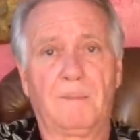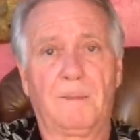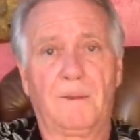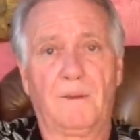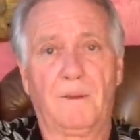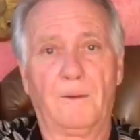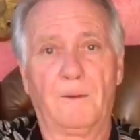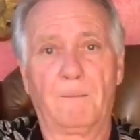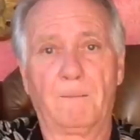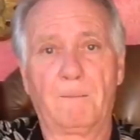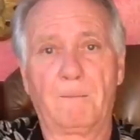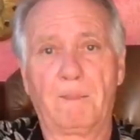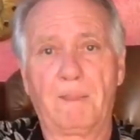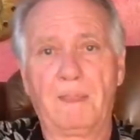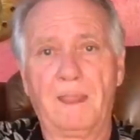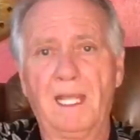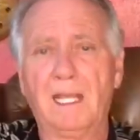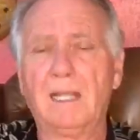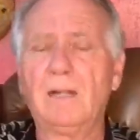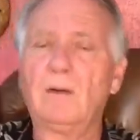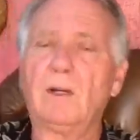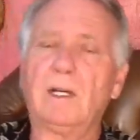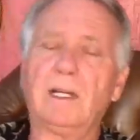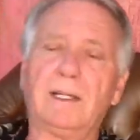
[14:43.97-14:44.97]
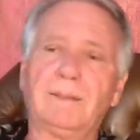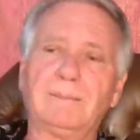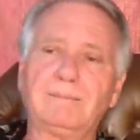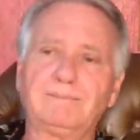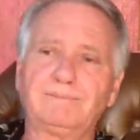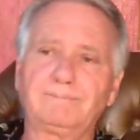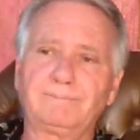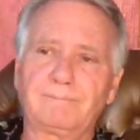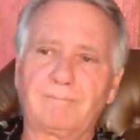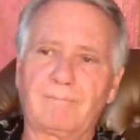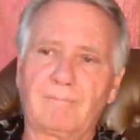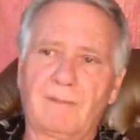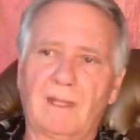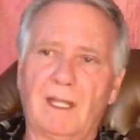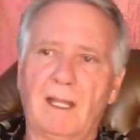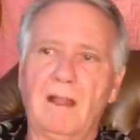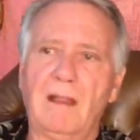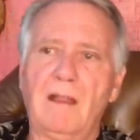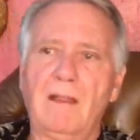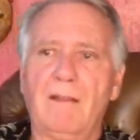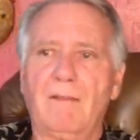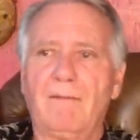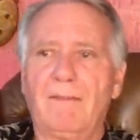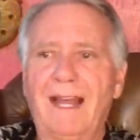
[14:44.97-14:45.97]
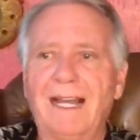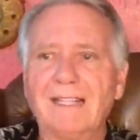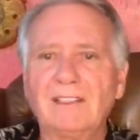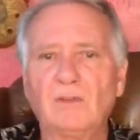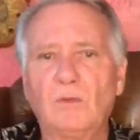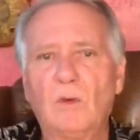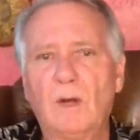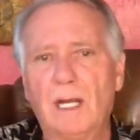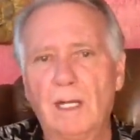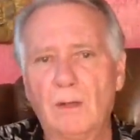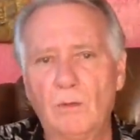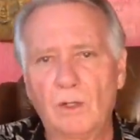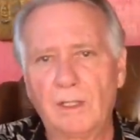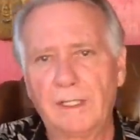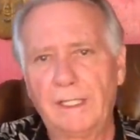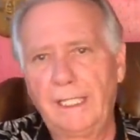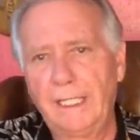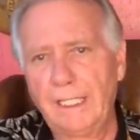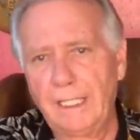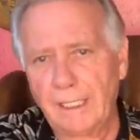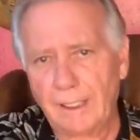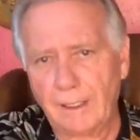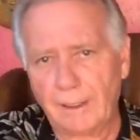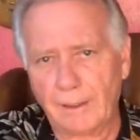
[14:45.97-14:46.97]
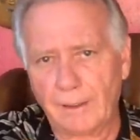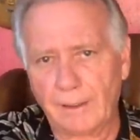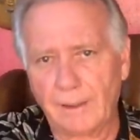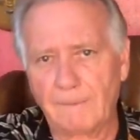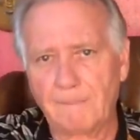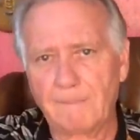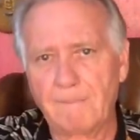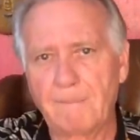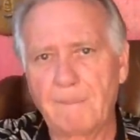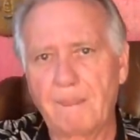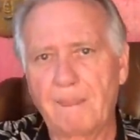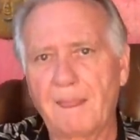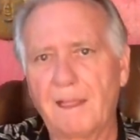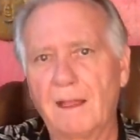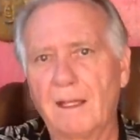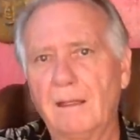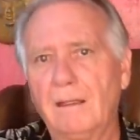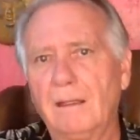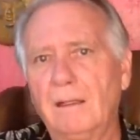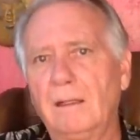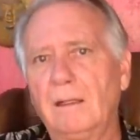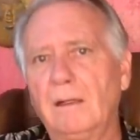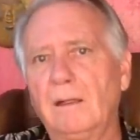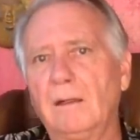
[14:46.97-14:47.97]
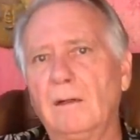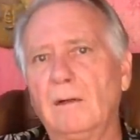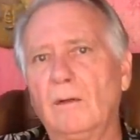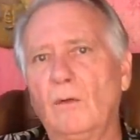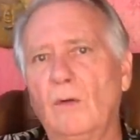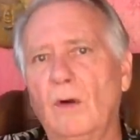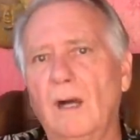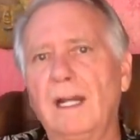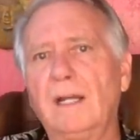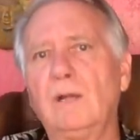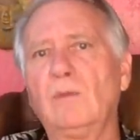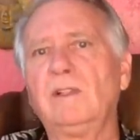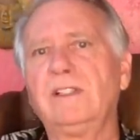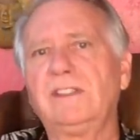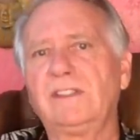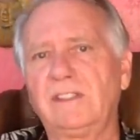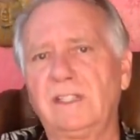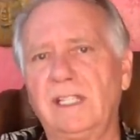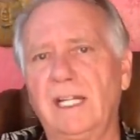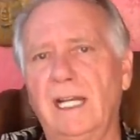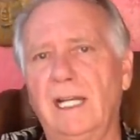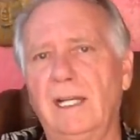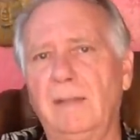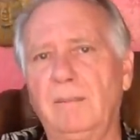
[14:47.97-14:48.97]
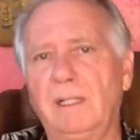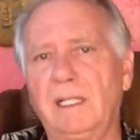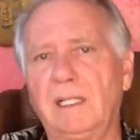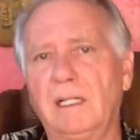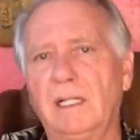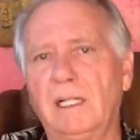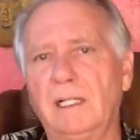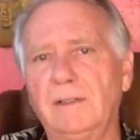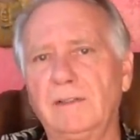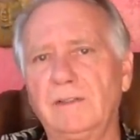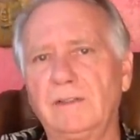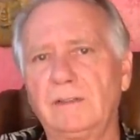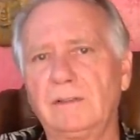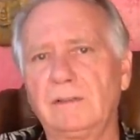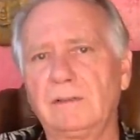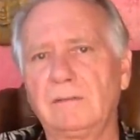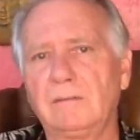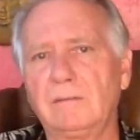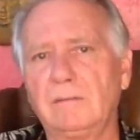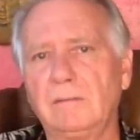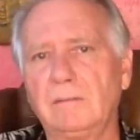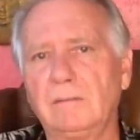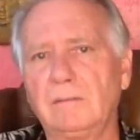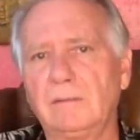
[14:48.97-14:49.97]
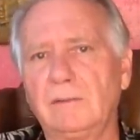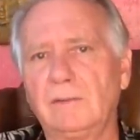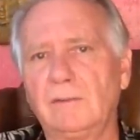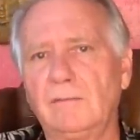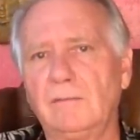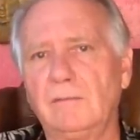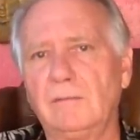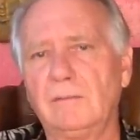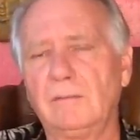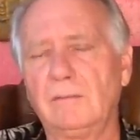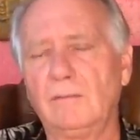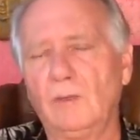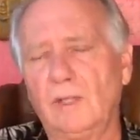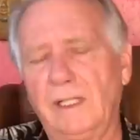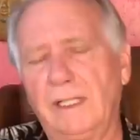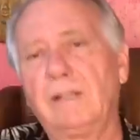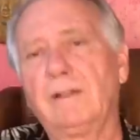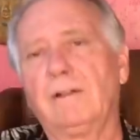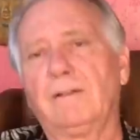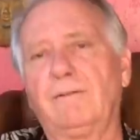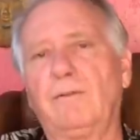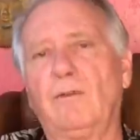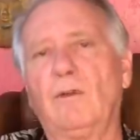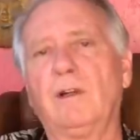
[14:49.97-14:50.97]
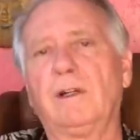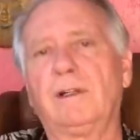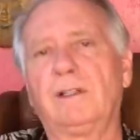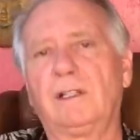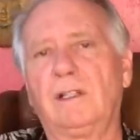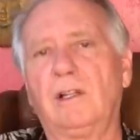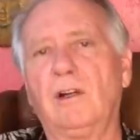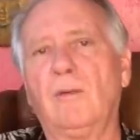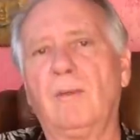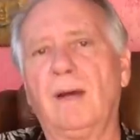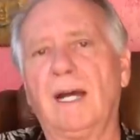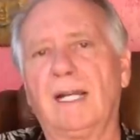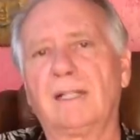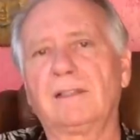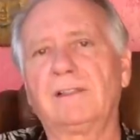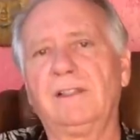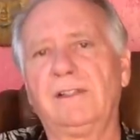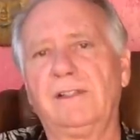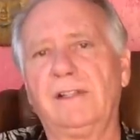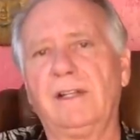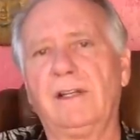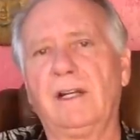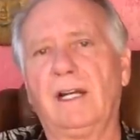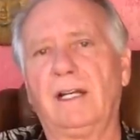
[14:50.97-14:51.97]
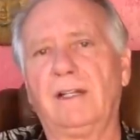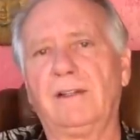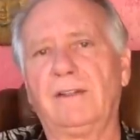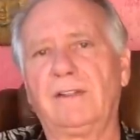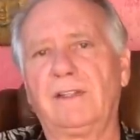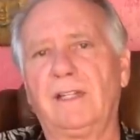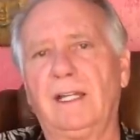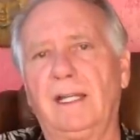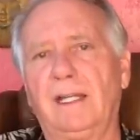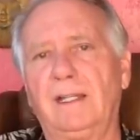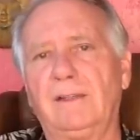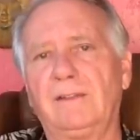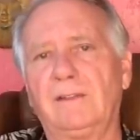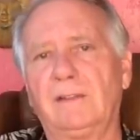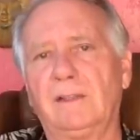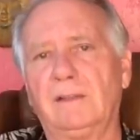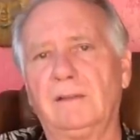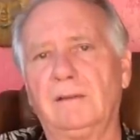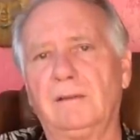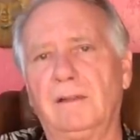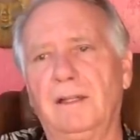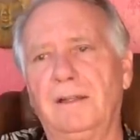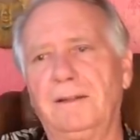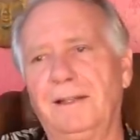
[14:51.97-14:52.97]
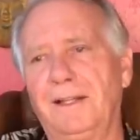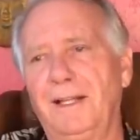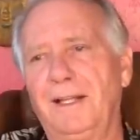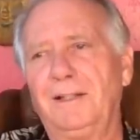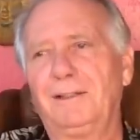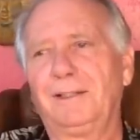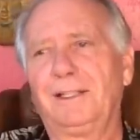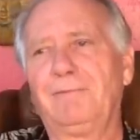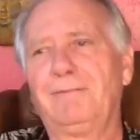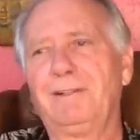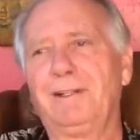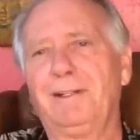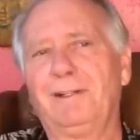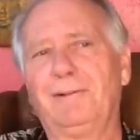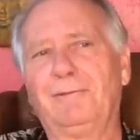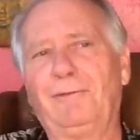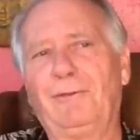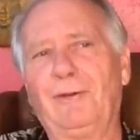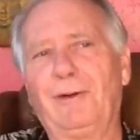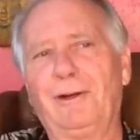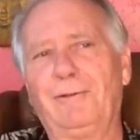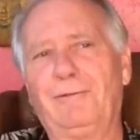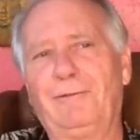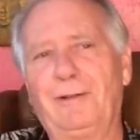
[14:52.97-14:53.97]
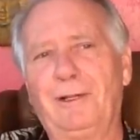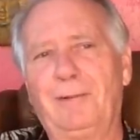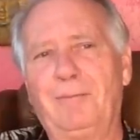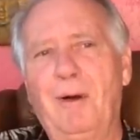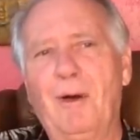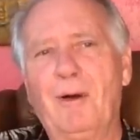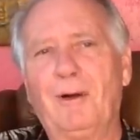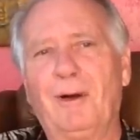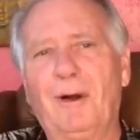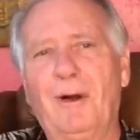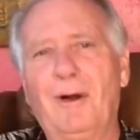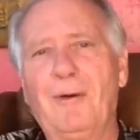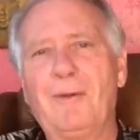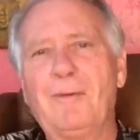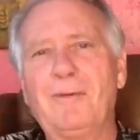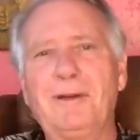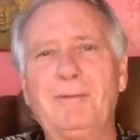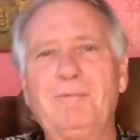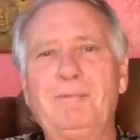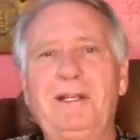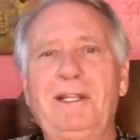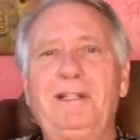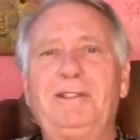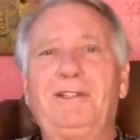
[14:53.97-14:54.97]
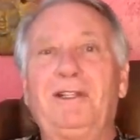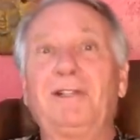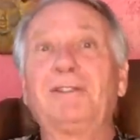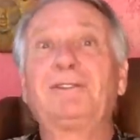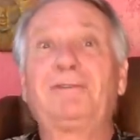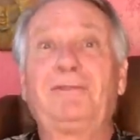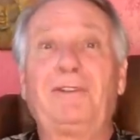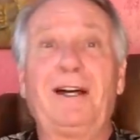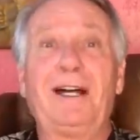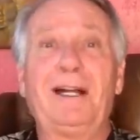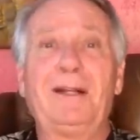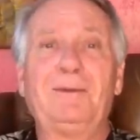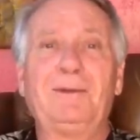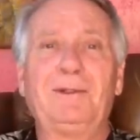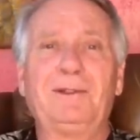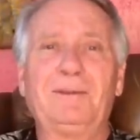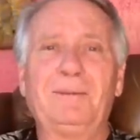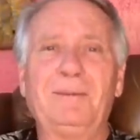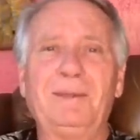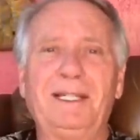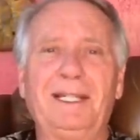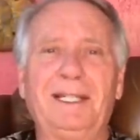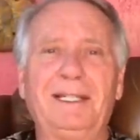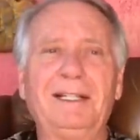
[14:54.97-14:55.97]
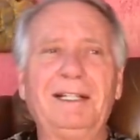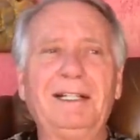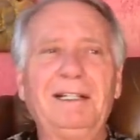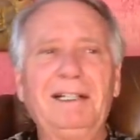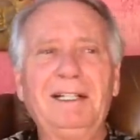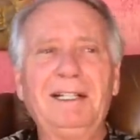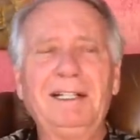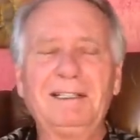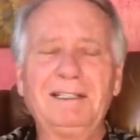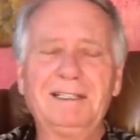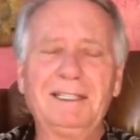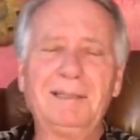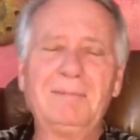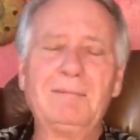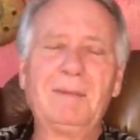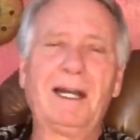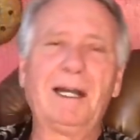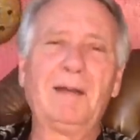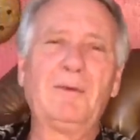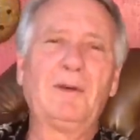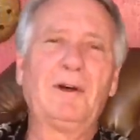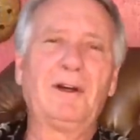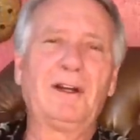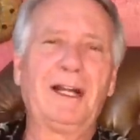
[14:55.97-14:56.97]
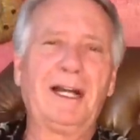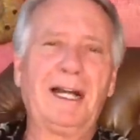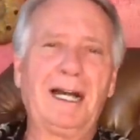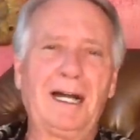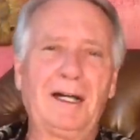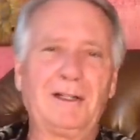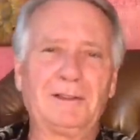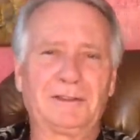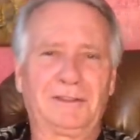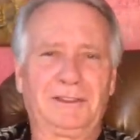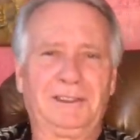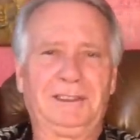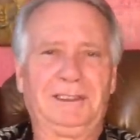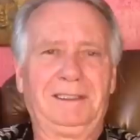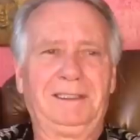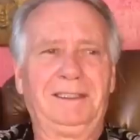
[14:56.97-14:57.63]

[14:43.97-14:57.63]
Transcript: So anyway, that's why we're here. Why do we stay? Because we could afford to go back to the United States, and living in a 40-foot motorhome would be just fine with me. Lynn might want a house.